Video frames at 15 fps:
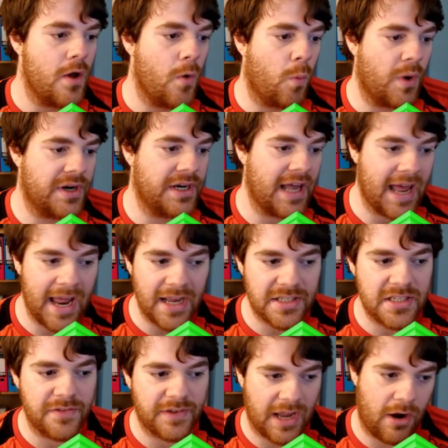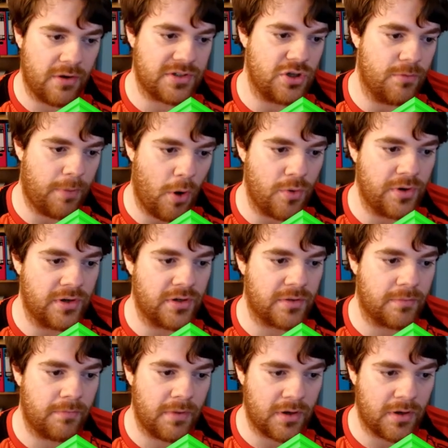When an active character your opponent